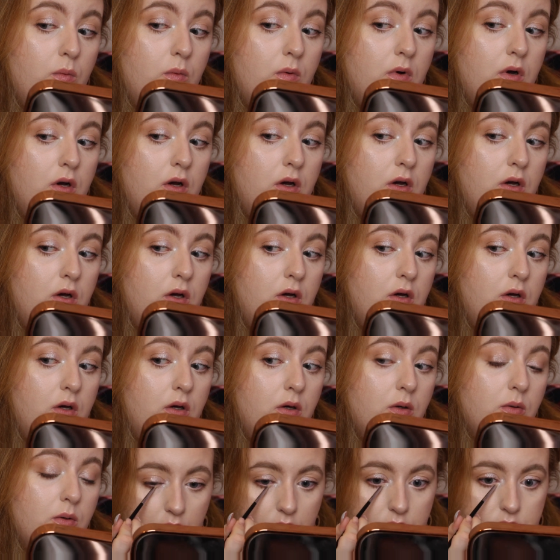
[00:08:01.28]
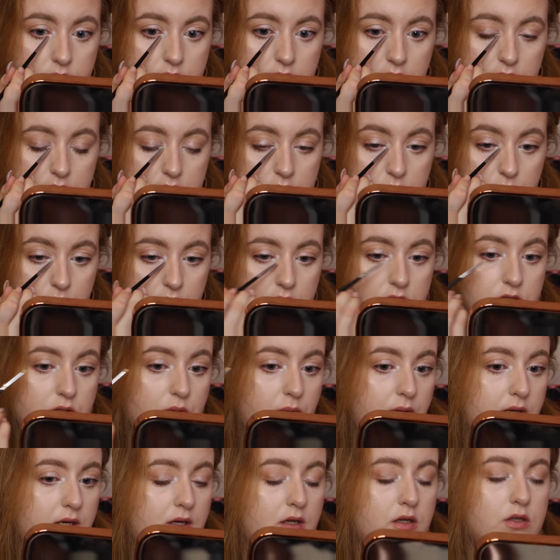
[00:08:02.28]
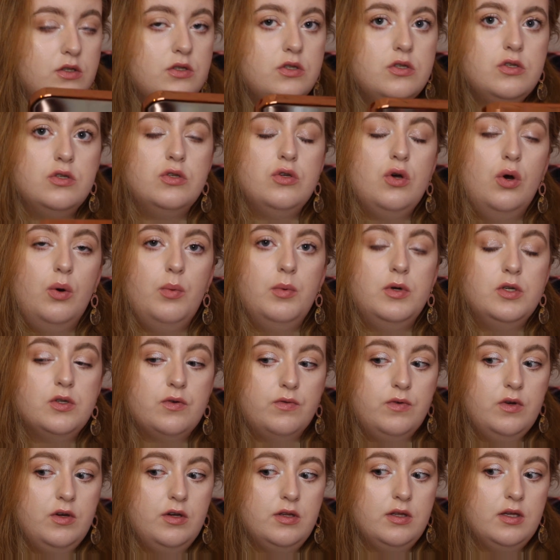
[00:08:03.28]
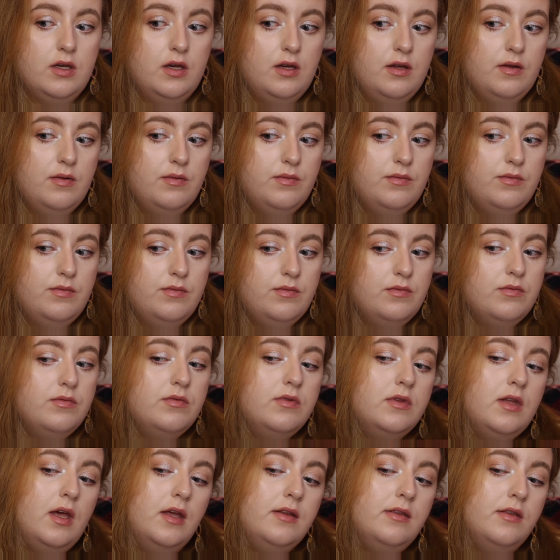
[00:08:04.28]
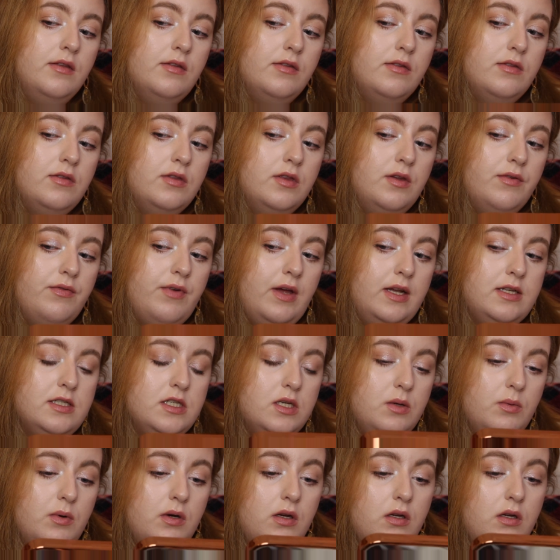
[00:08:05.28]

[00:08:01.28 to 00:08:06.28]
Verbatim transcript: Whoa! Obviously this one is going so much further than the Fenty